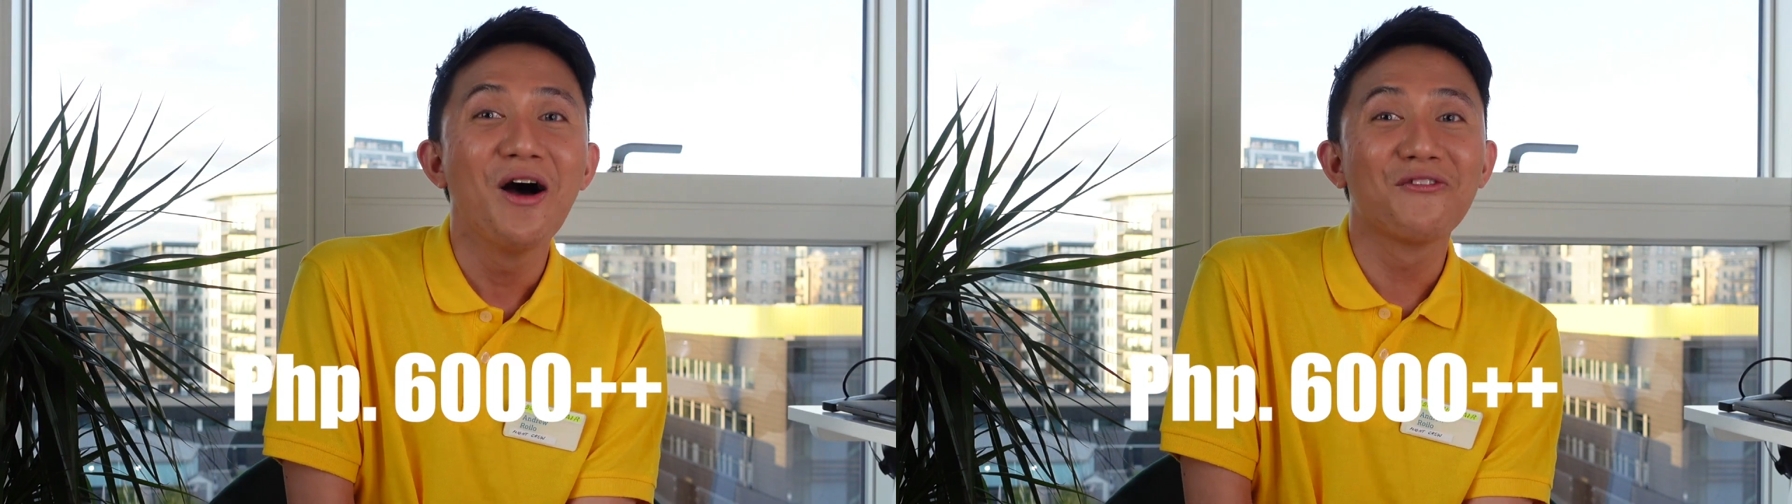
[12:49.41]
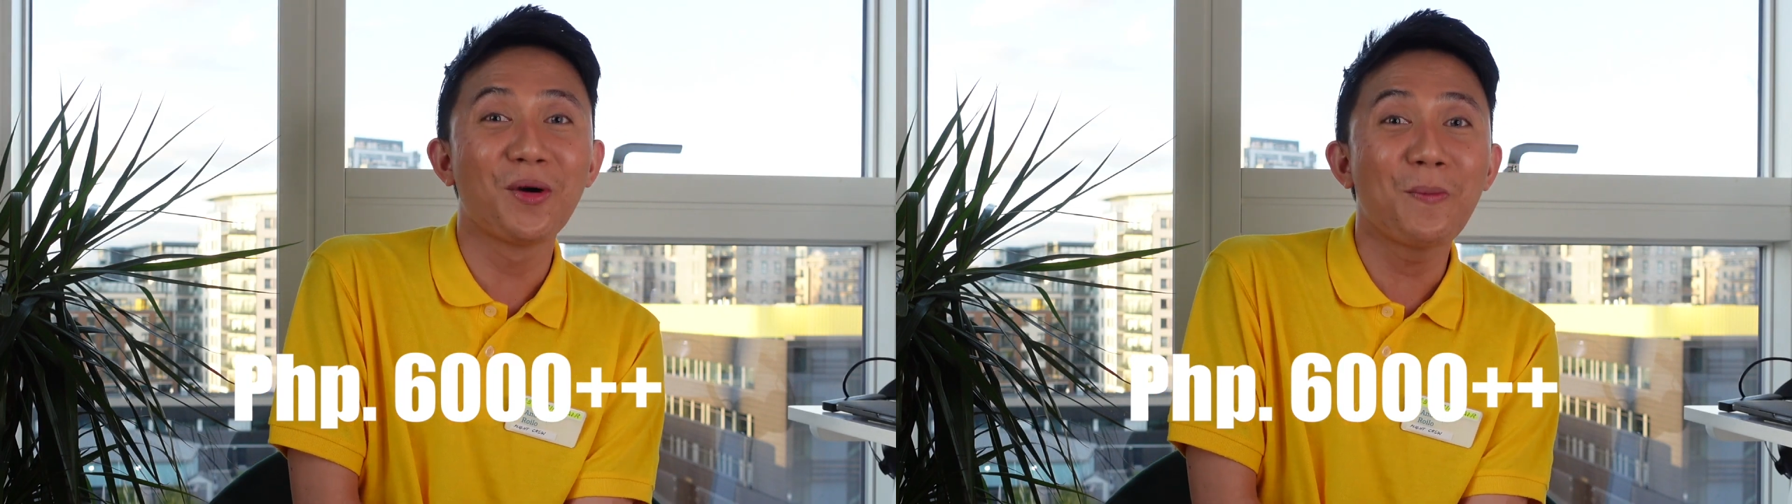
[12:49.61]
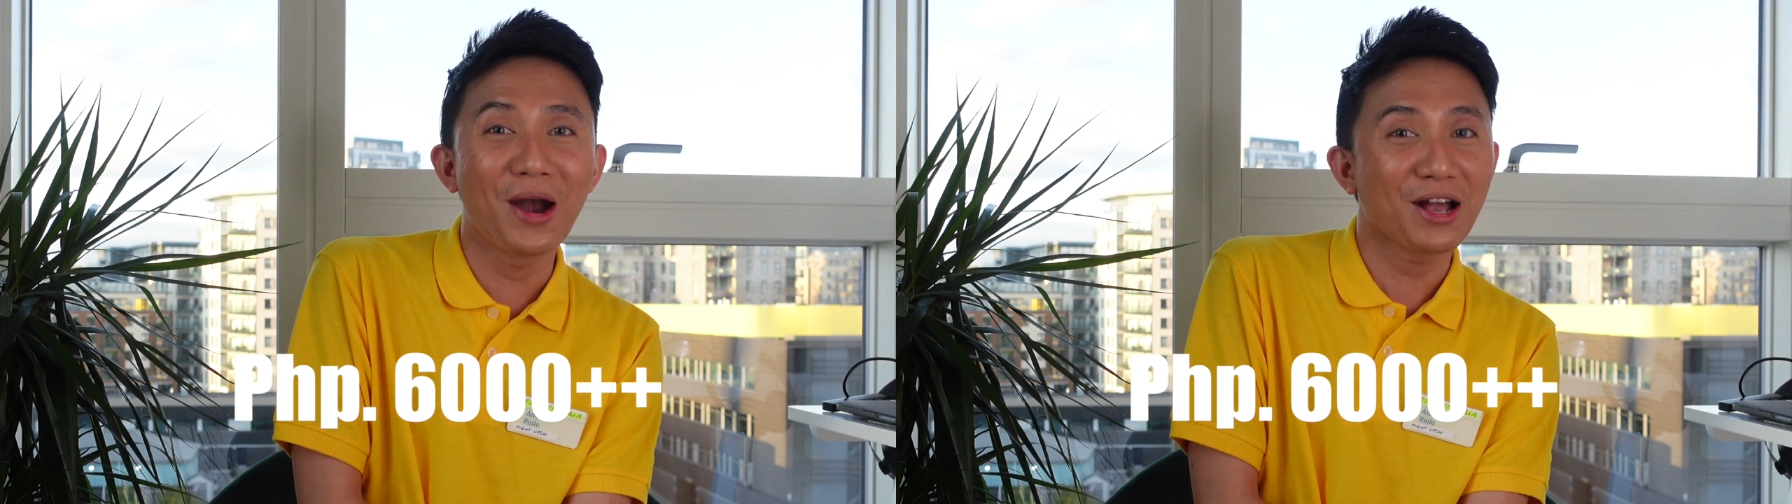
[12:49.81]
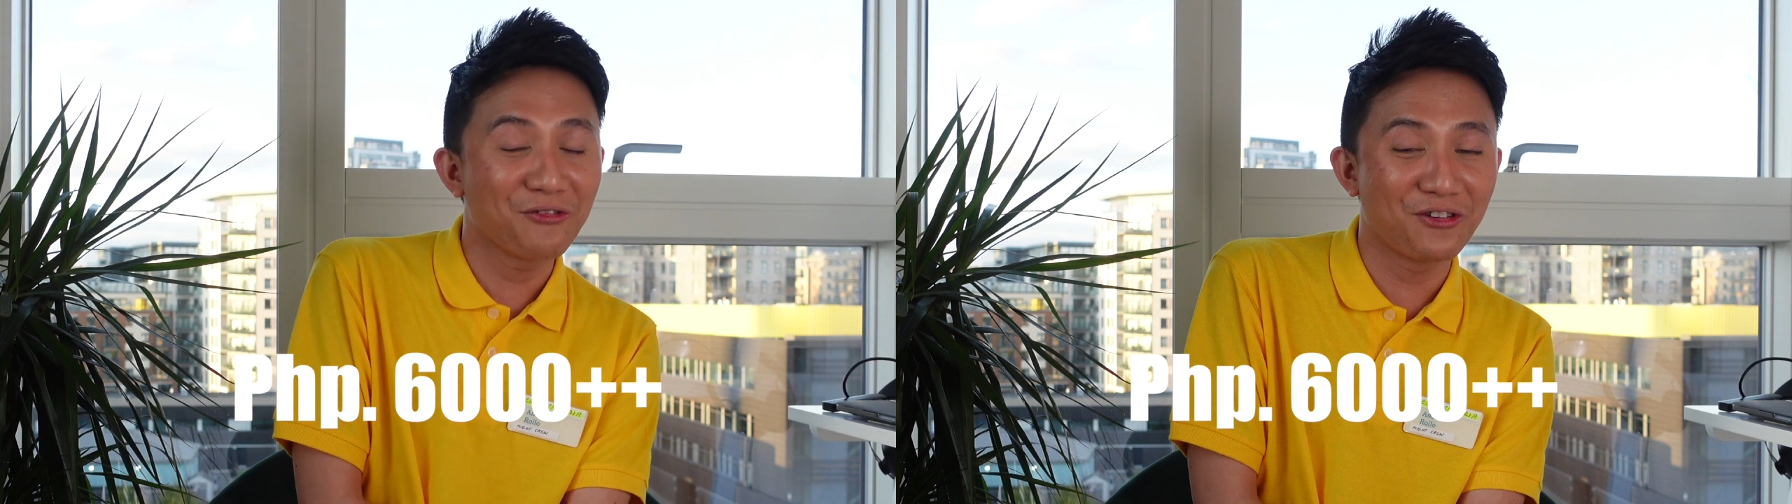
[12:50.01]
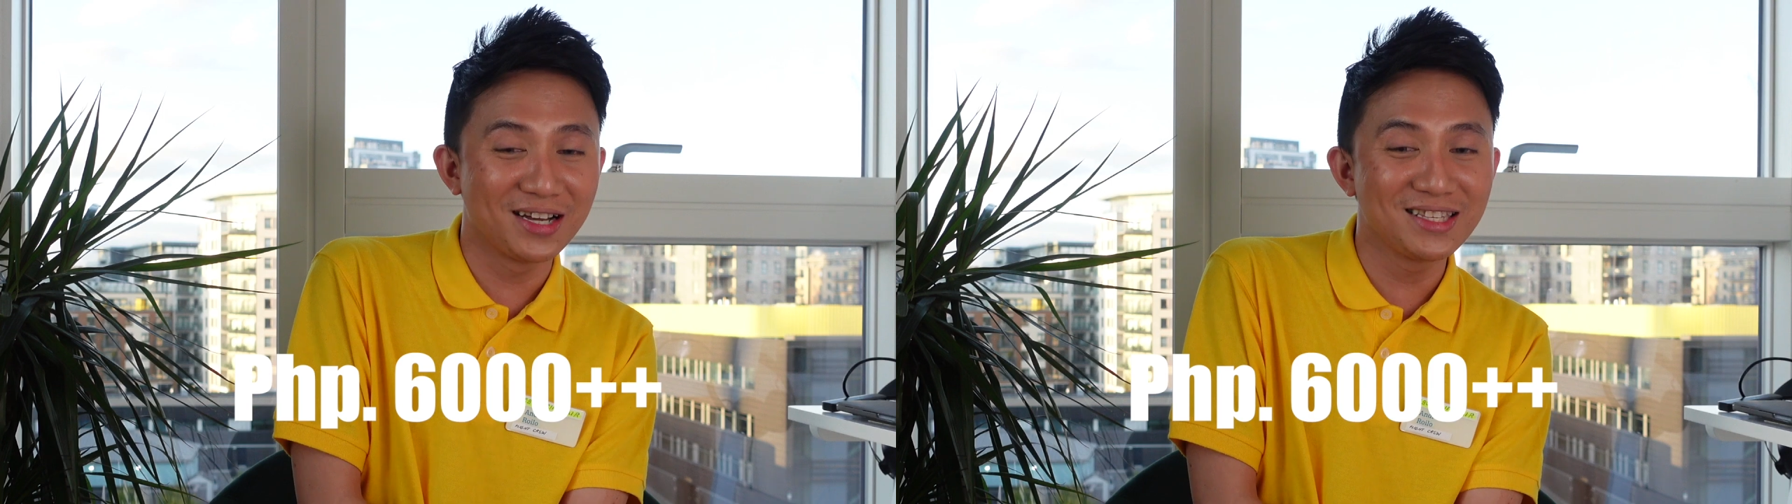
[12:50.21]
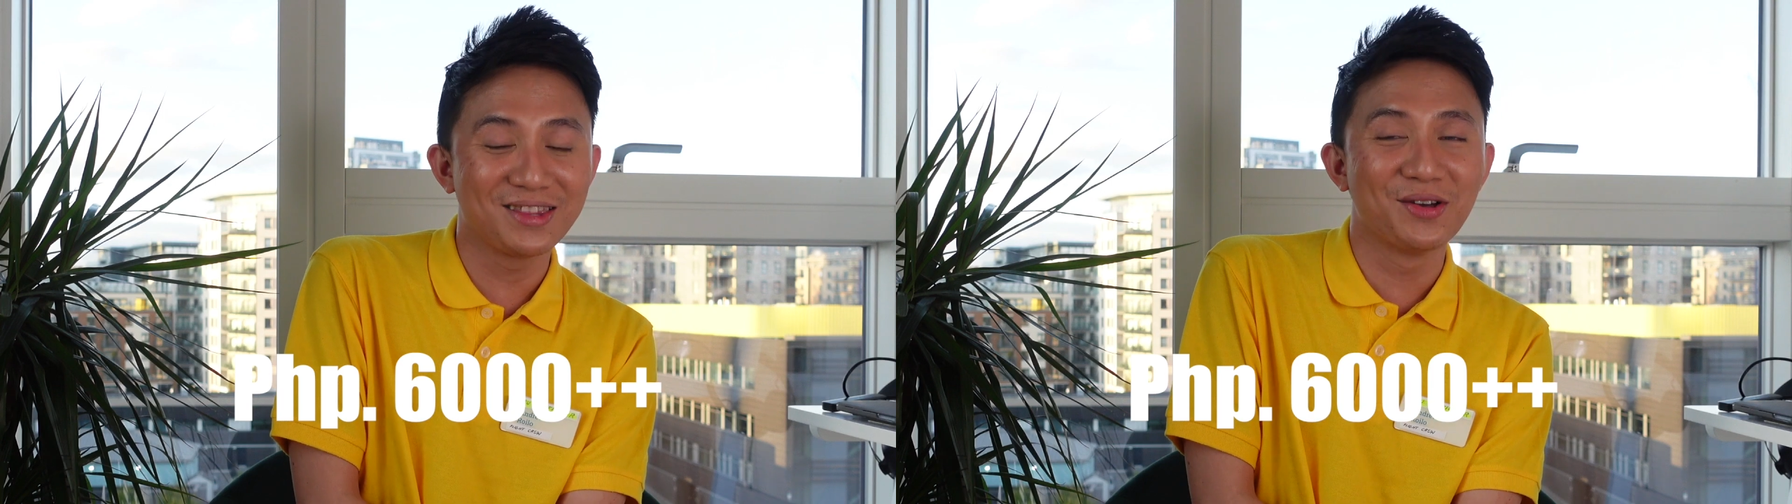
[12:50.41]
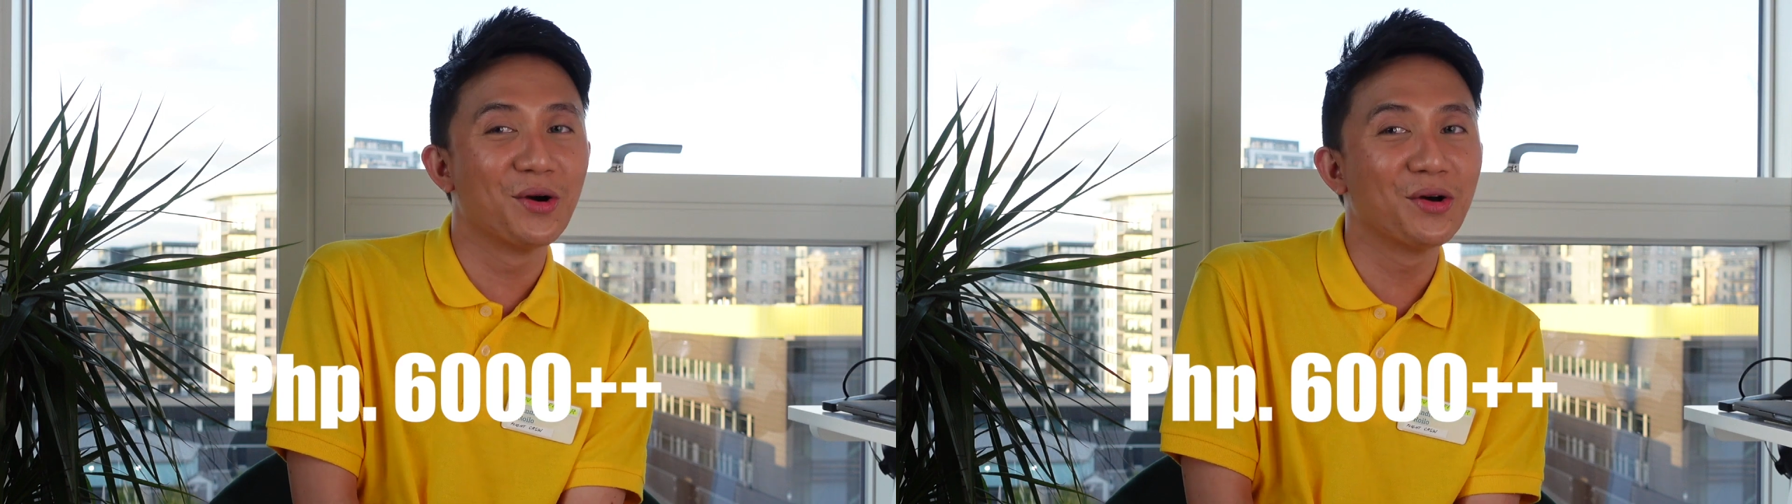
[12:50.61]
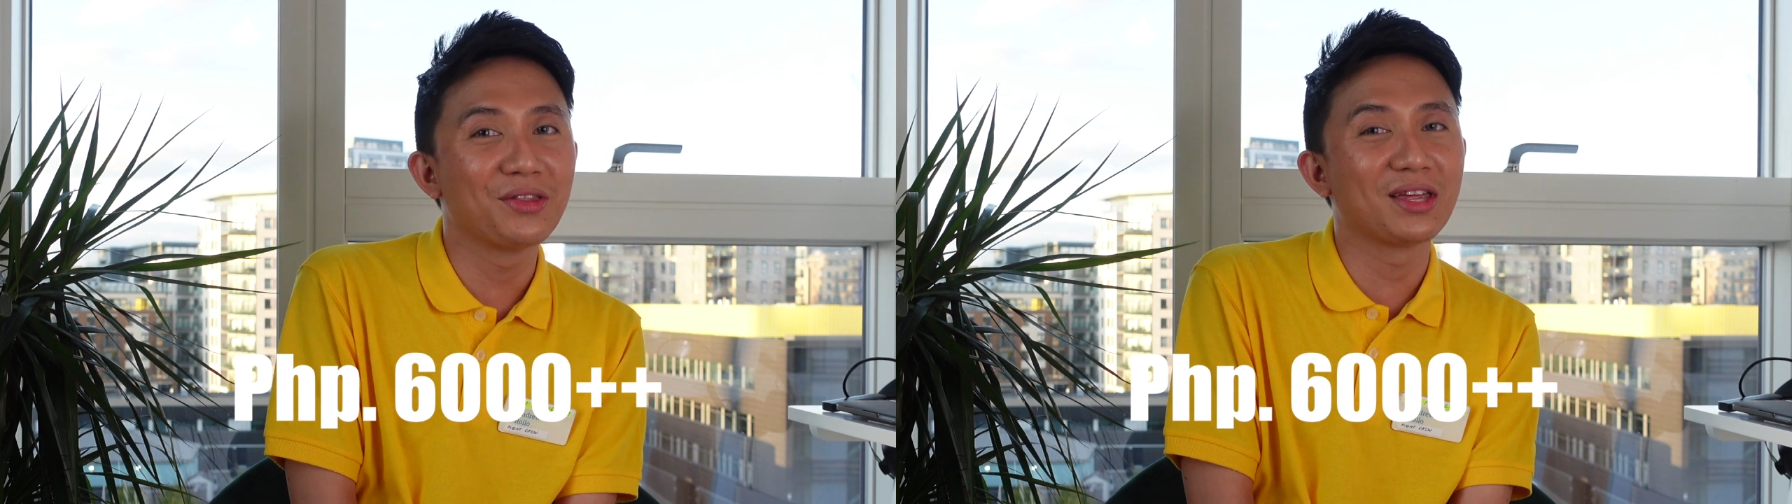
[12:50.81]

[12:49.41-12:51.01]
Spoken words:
for breakfast, no?